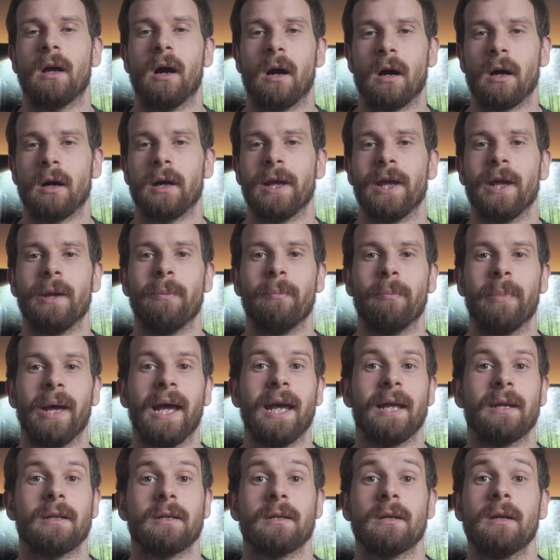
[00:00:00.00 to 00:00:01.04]
are in
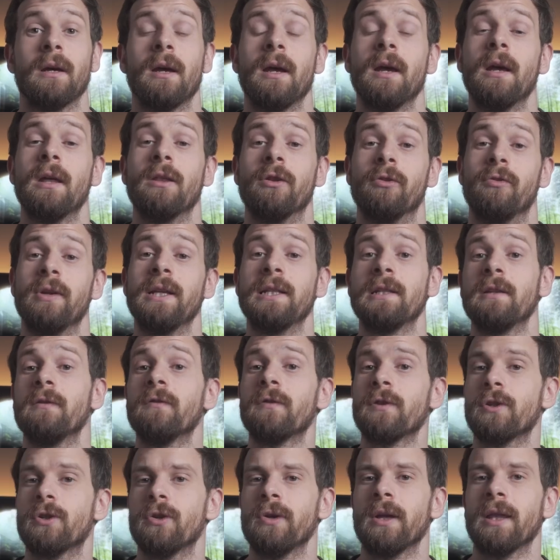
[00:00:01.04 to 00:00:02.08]
bed. The reason
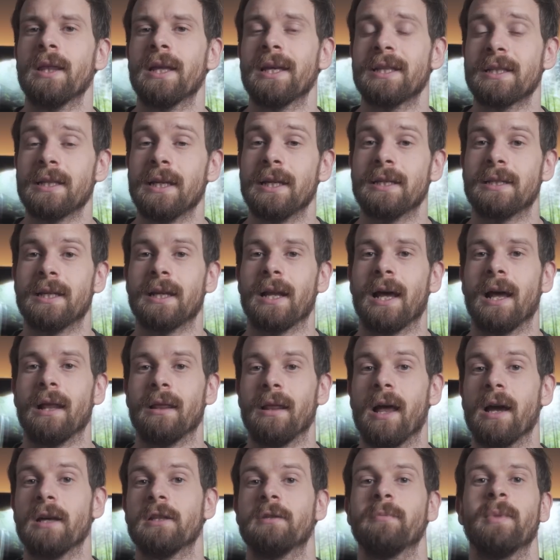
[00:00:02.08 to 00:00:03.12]
for doing this is that it
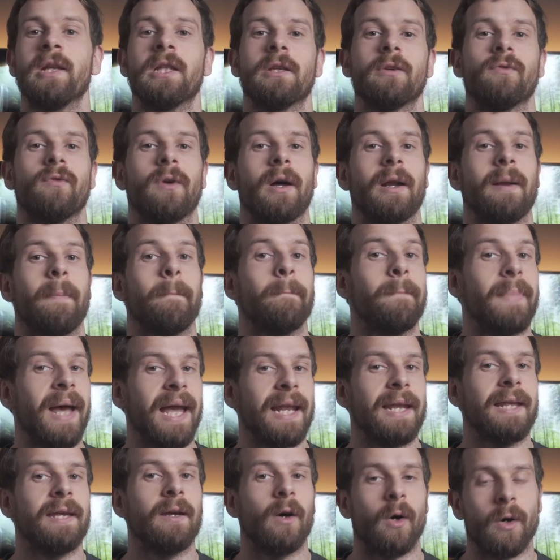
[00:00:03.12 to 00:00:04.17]
allows me to run
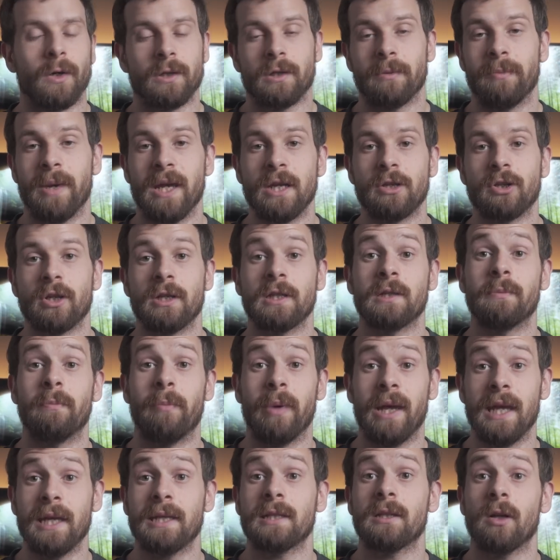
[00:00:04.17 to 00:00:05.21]
many automations
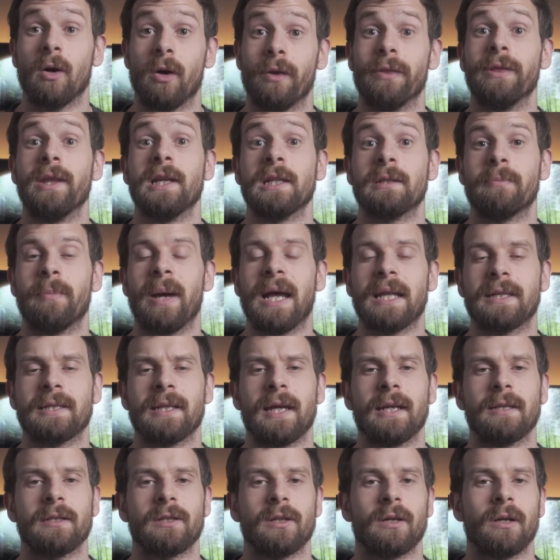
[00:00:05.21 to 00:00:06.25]
based on this bed
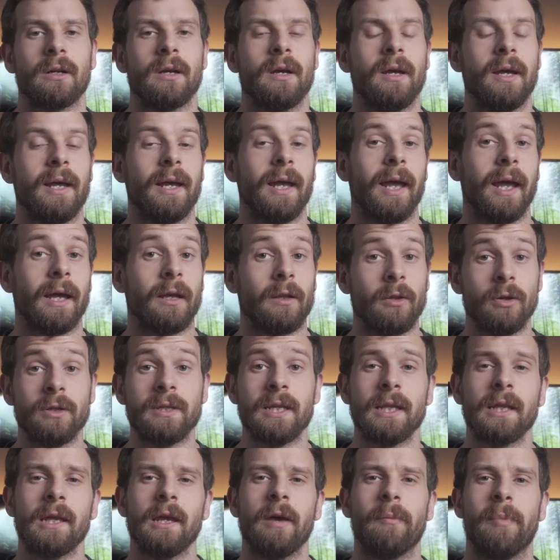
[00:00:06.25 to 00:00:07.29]
sensor,
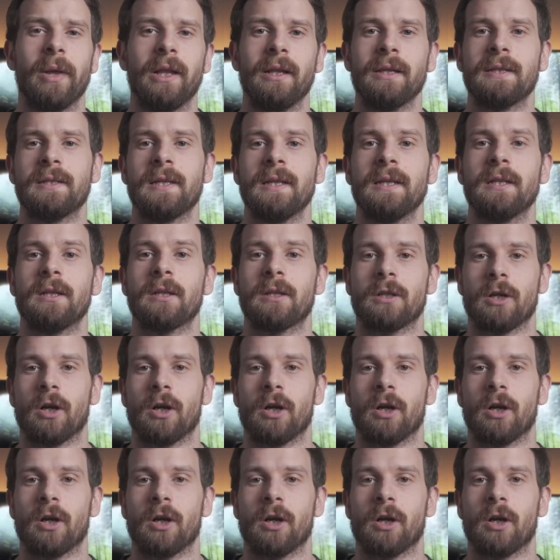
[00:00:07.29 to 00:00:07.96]
including the ability to